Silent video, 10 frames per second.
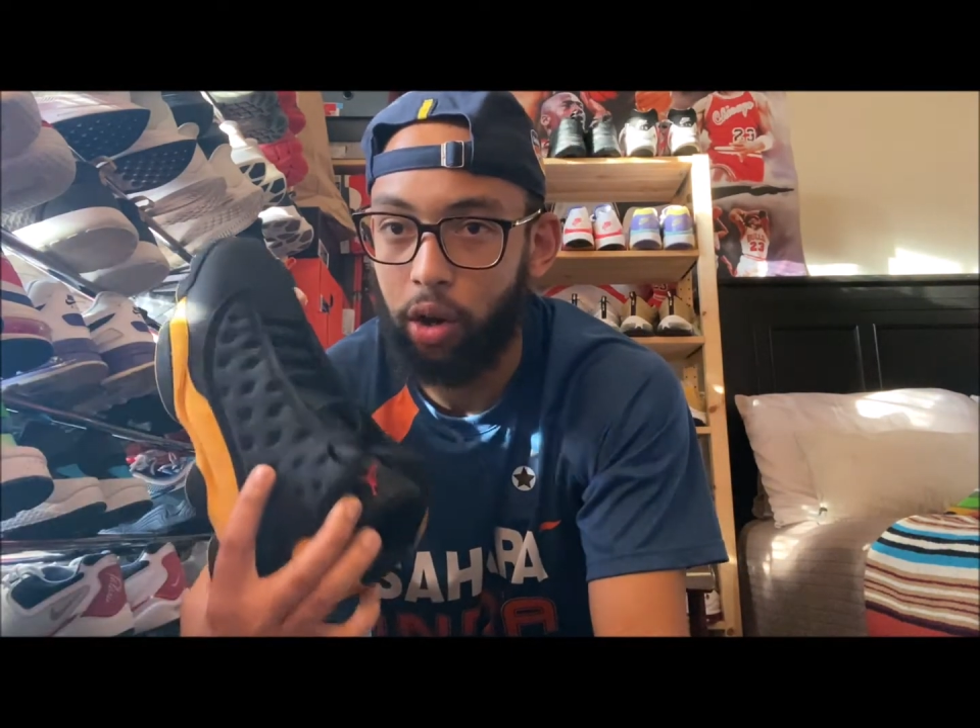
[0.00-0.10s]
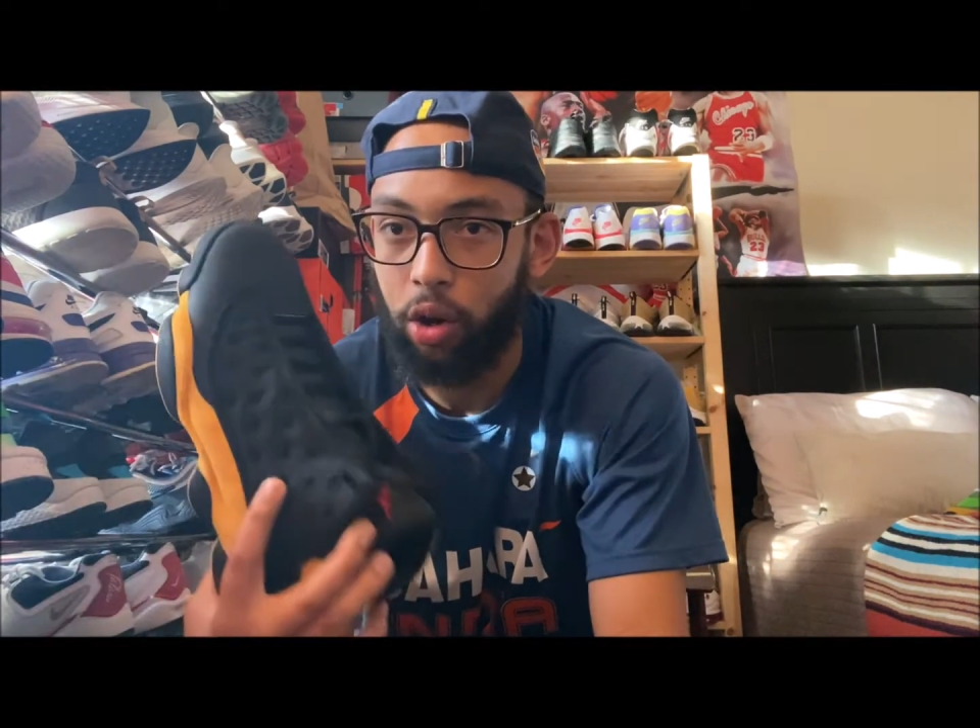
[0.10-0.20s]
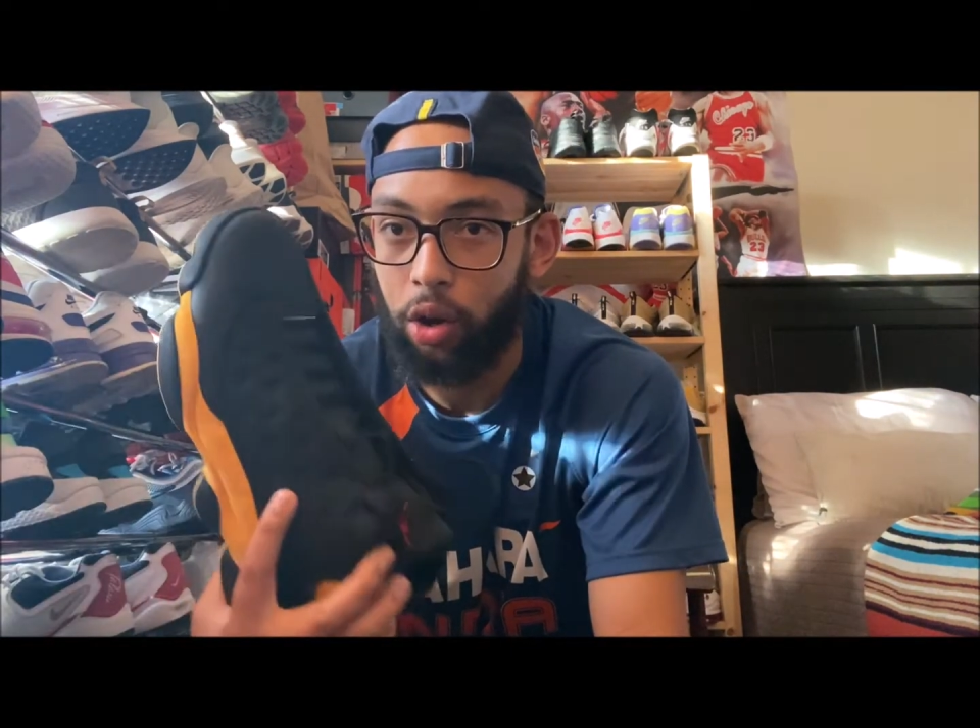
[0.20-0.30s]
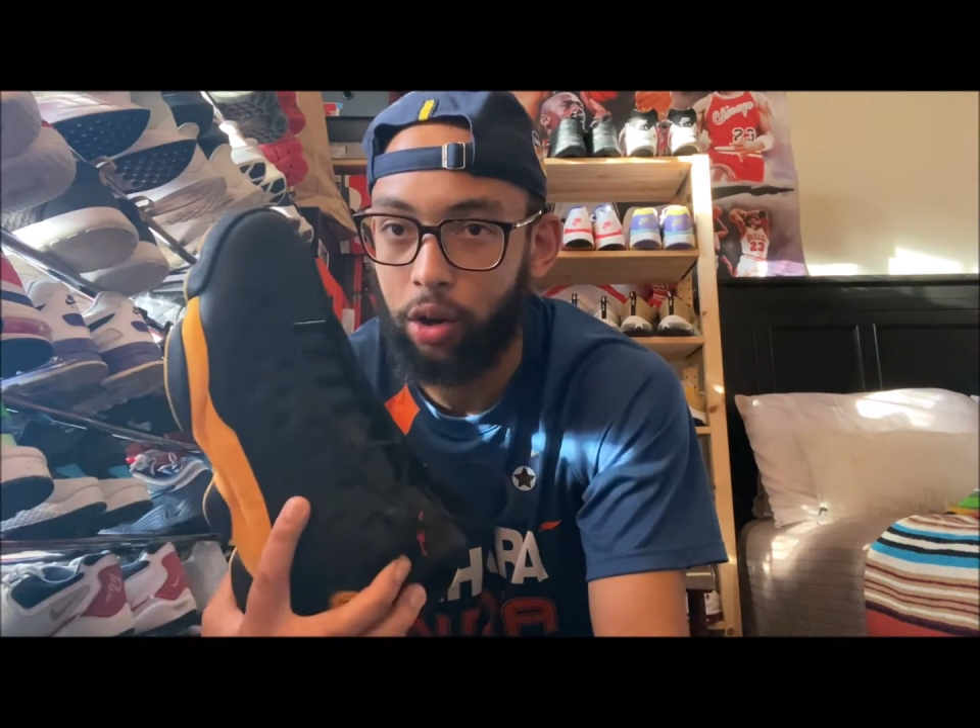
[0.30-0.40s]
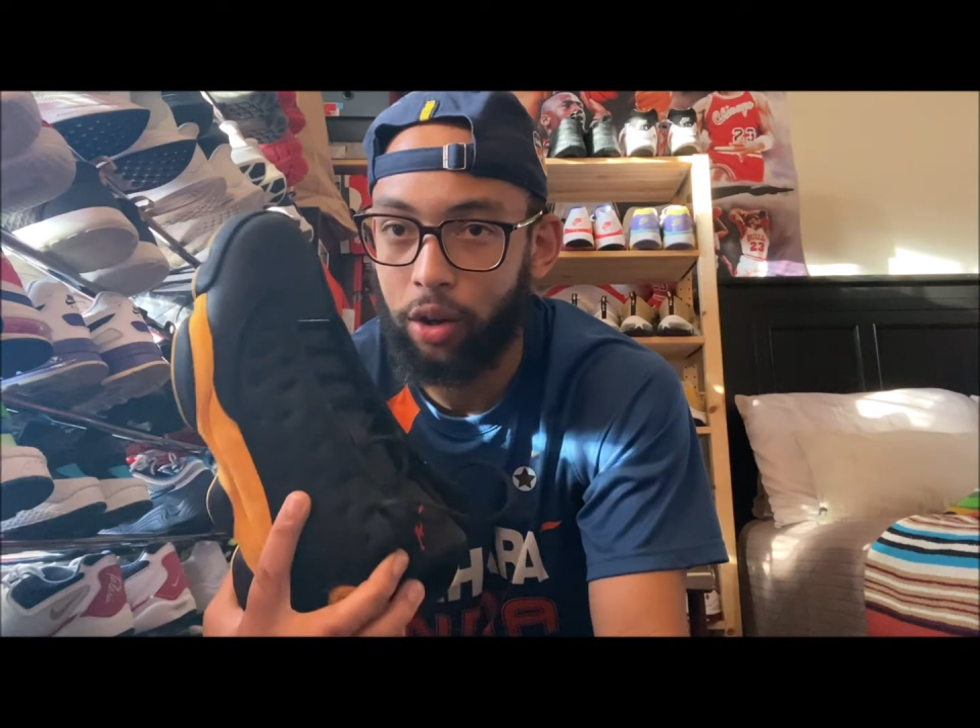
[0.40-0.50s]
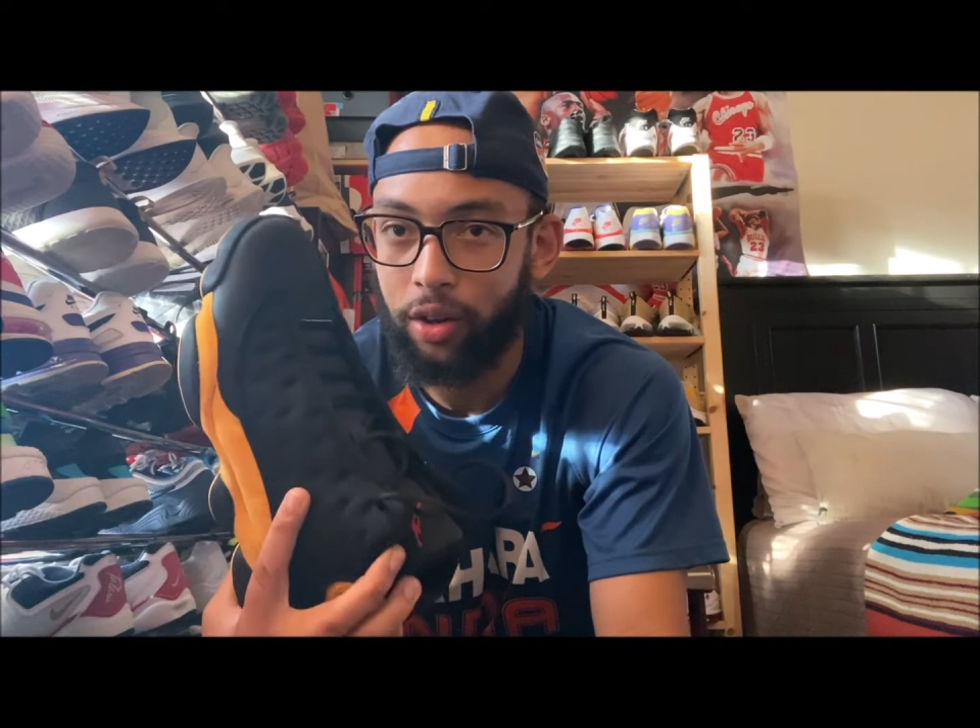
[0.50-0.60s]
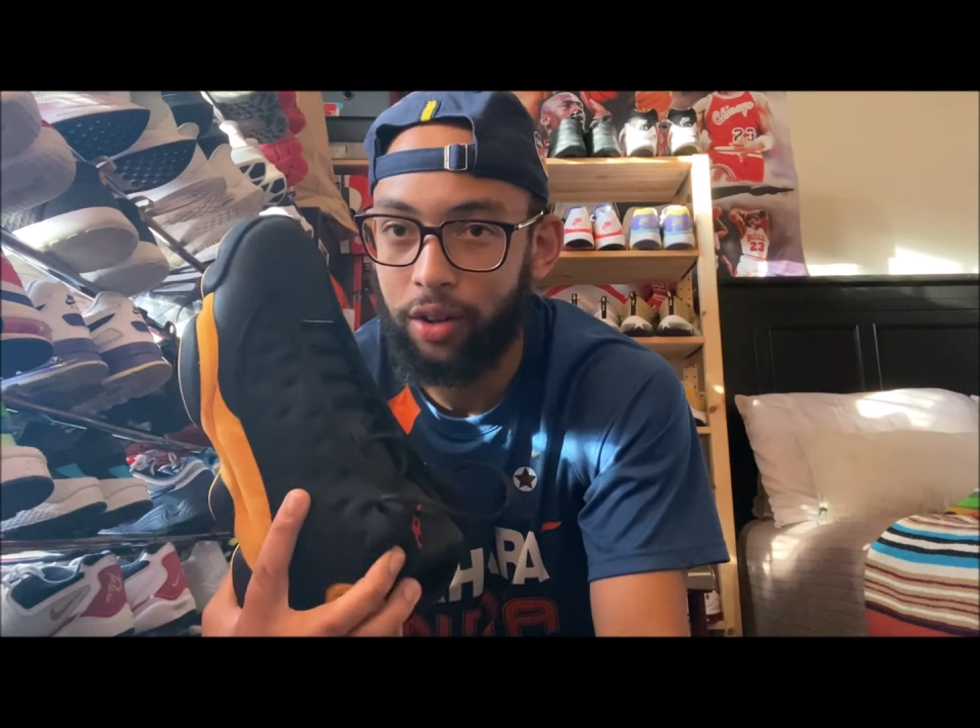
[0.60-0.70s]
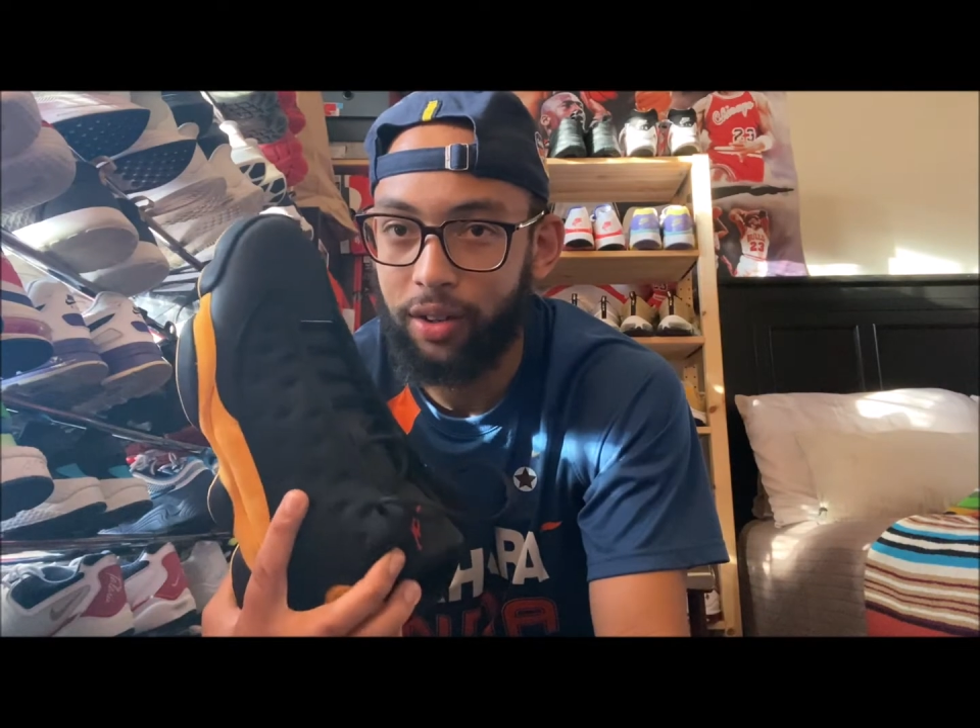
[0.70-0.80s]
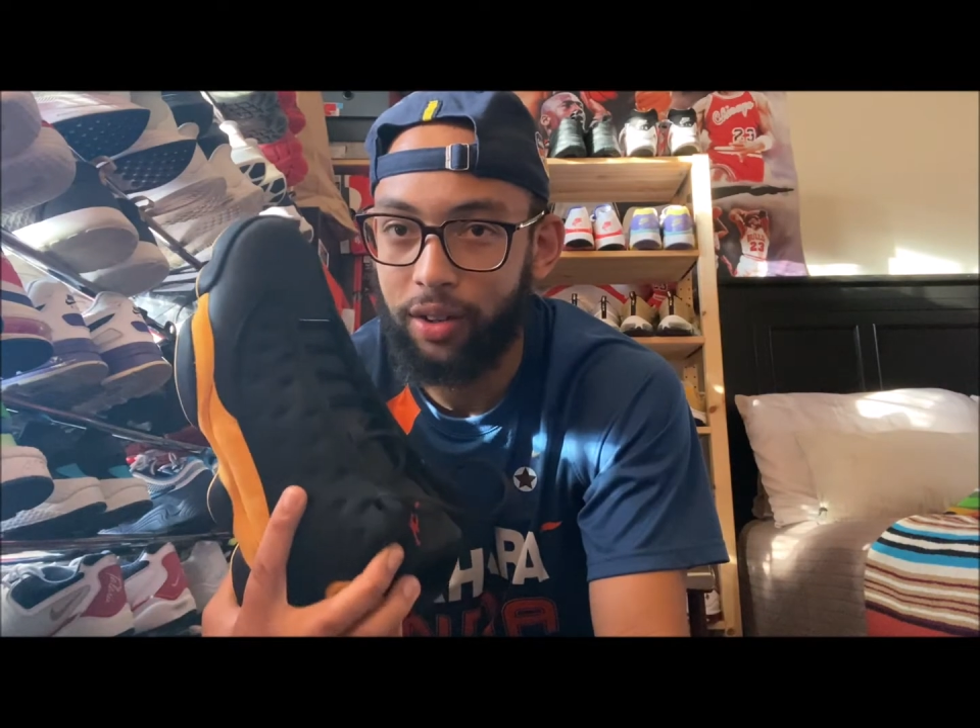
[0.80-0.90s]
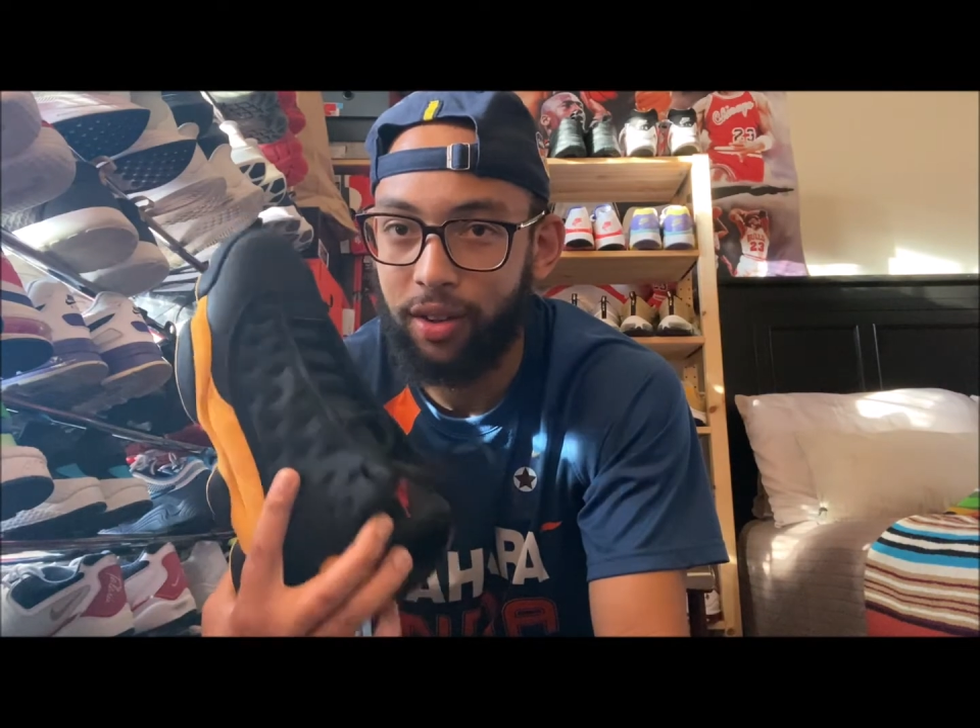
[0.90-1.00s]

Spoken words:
on